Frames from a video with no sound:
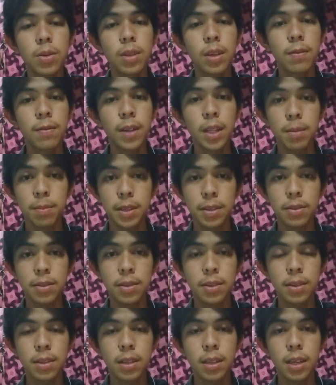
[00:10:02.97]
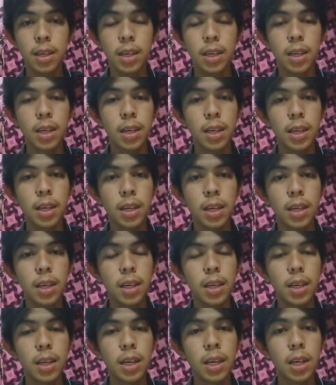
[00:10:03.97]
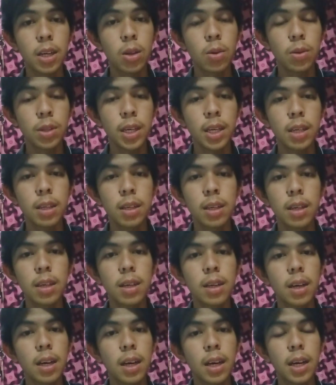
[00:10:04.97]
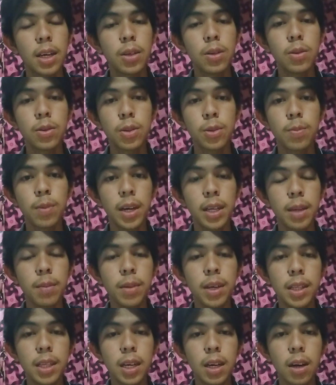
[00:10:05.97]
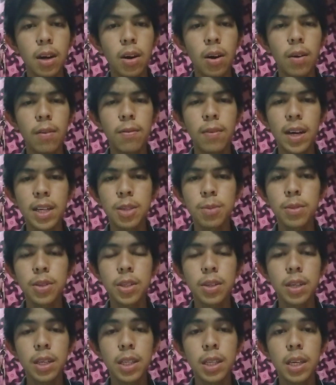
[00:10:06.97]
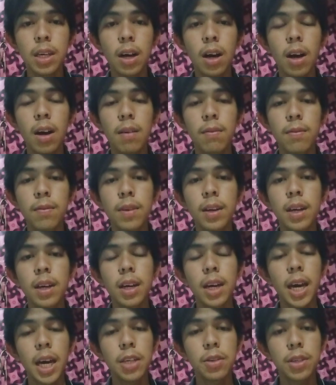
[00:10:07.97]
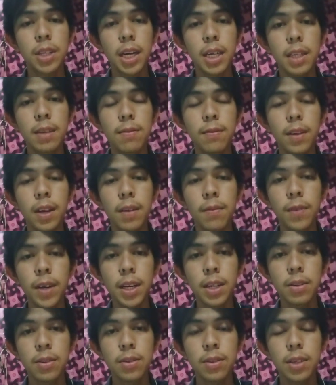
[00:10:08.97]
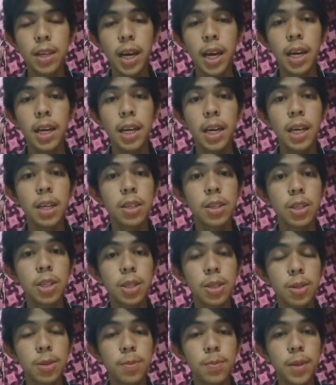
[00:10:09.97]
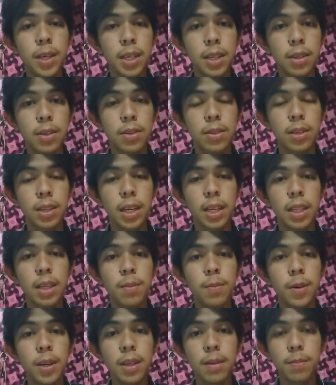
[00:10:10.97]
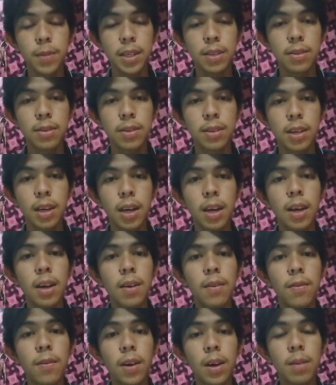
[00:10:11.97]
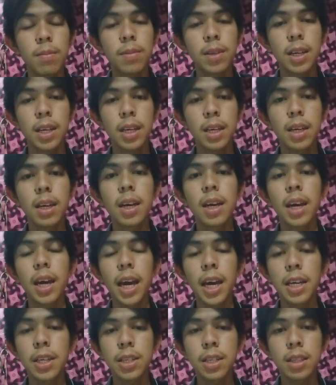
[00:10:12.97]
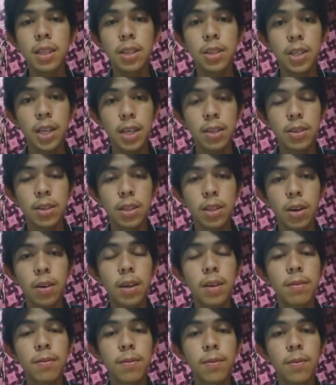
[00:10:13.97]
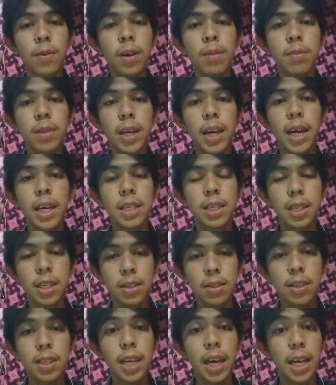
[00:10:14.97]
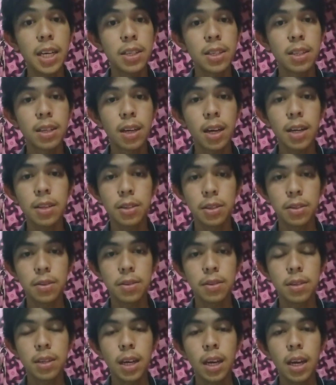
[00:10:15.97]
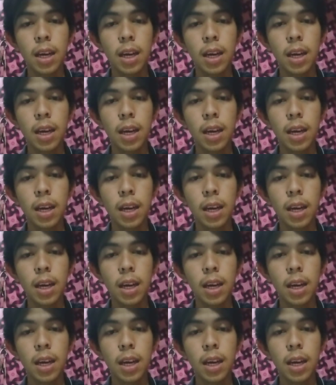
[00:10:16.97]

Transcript: to the Philippines, including used by the media or vast majority of educated Filipinos and English speakers in the Philippines from the Asian adjacent or from the adjacent Asian countries.